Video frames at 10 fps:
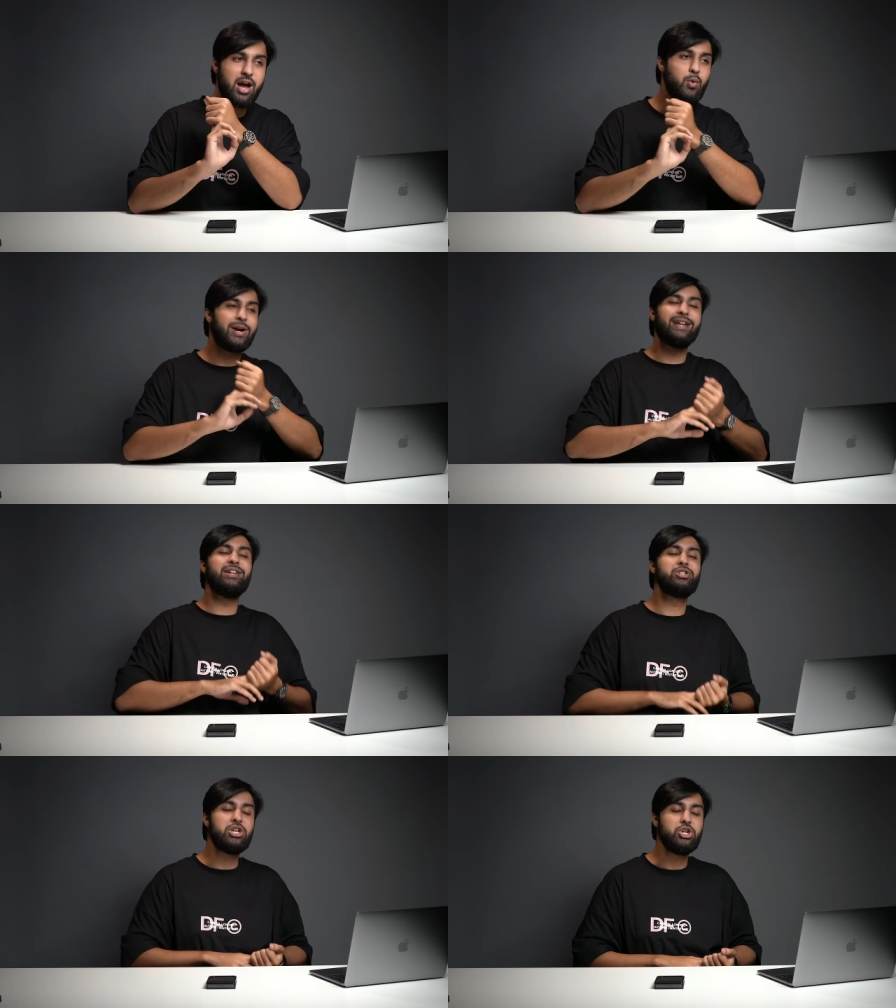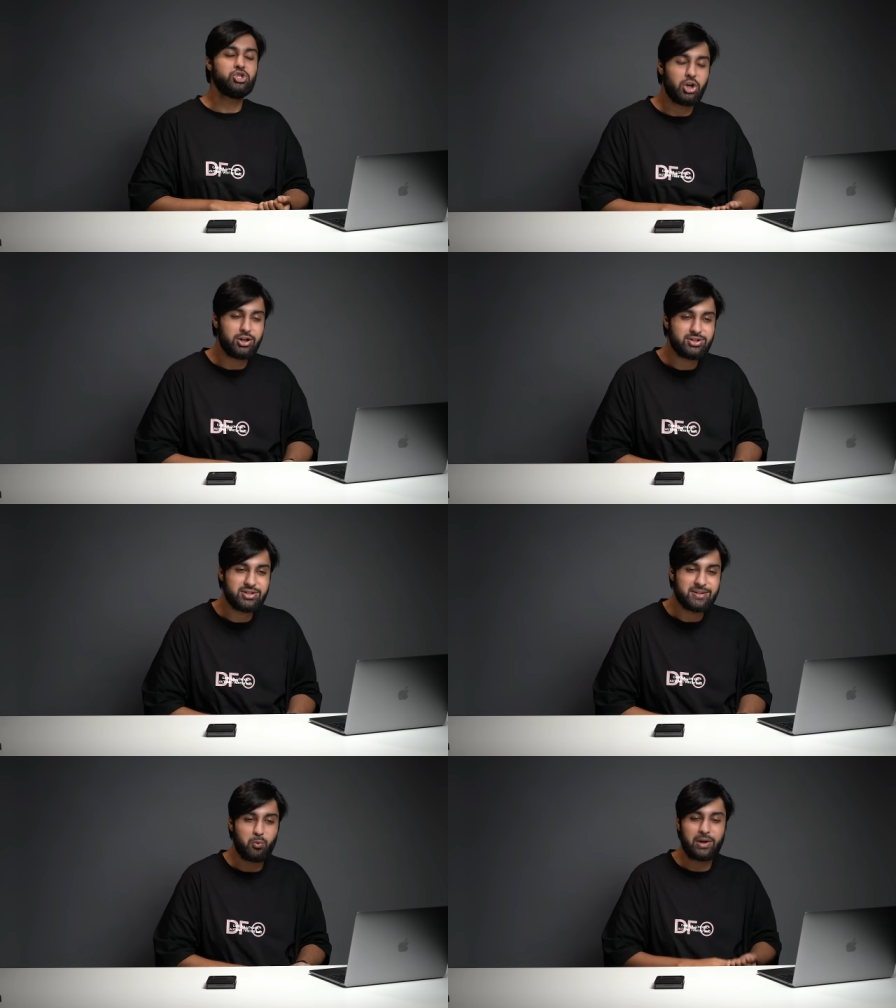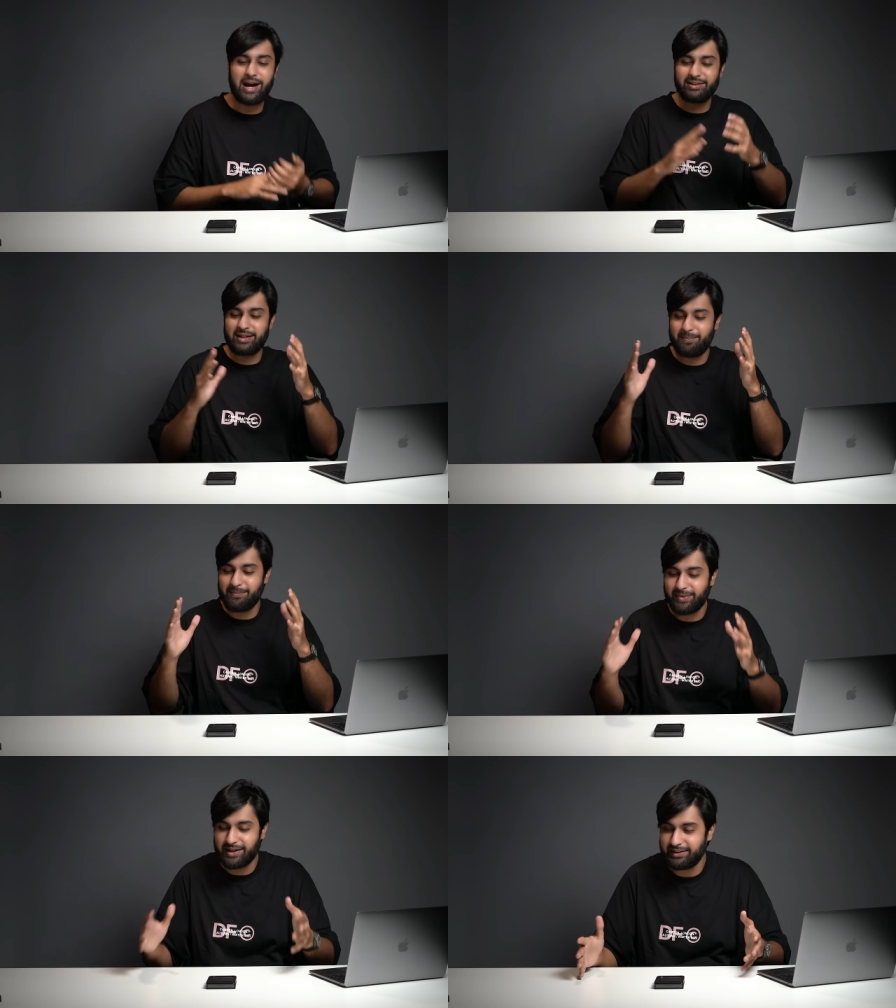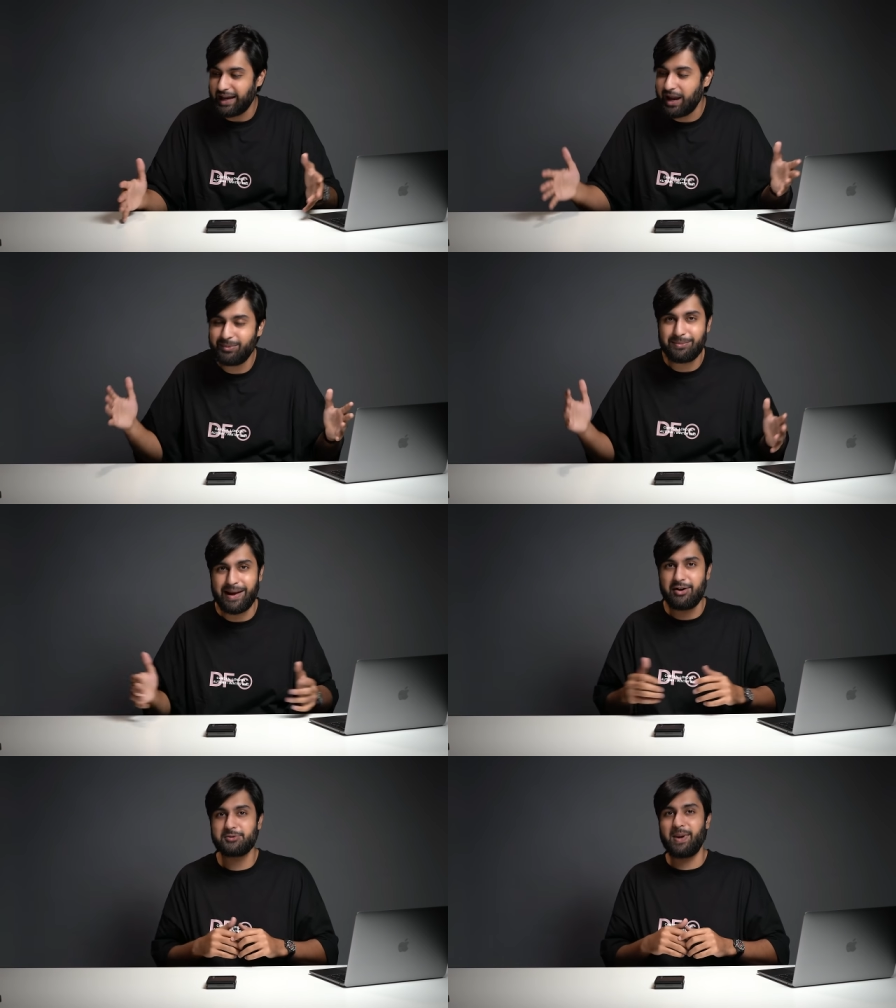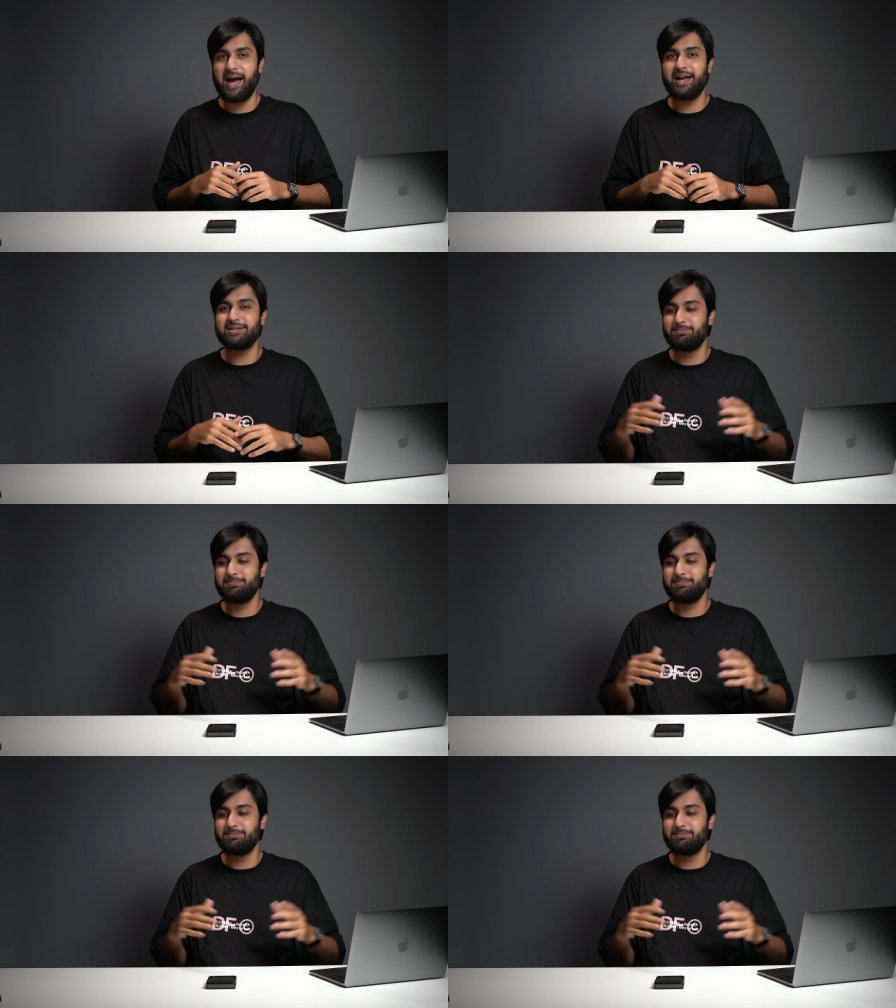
We got the t-shirts. We got them gaming mouse pads,